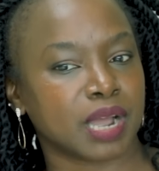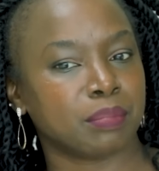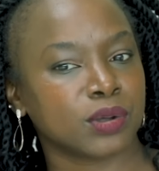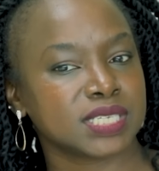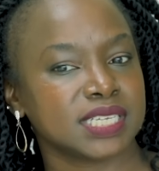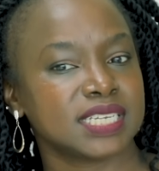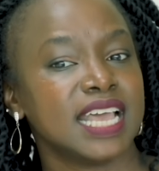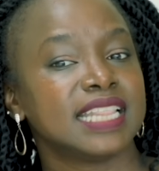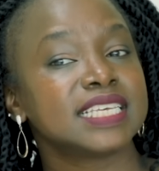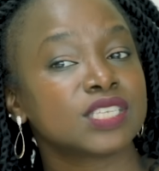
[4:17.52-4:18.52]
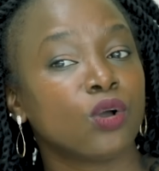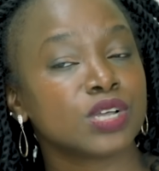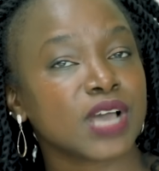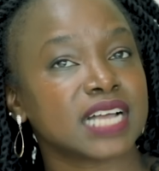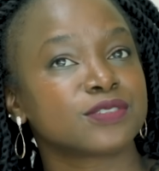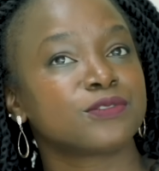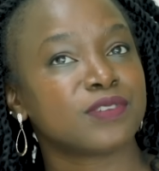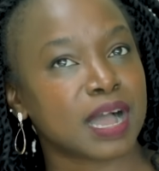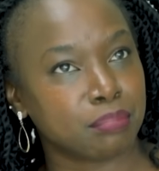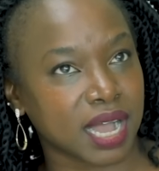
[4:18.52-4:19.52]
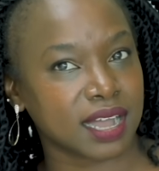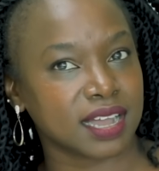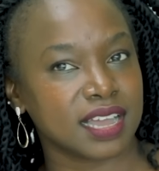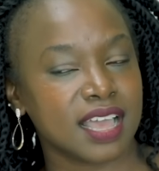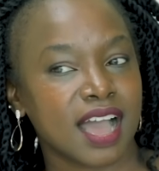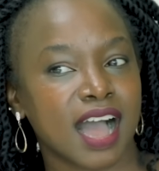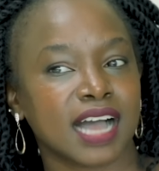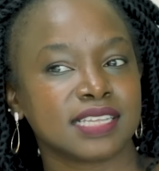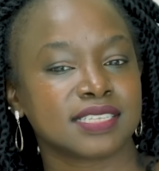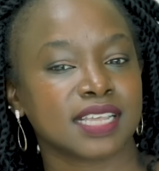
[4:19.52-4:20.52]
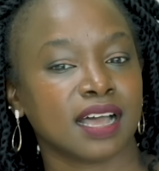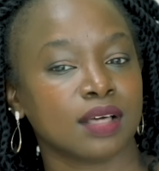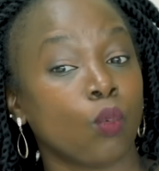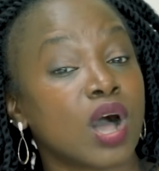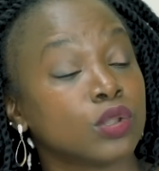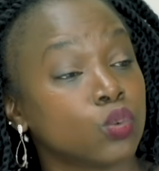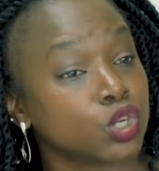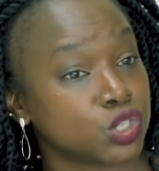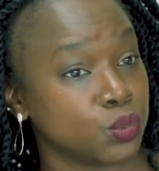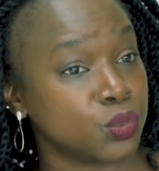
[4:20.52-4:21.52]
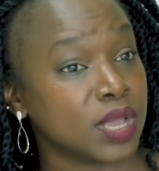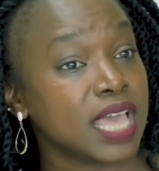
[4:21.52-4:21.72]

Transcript: about it, this goes as far back as uh, World War Two.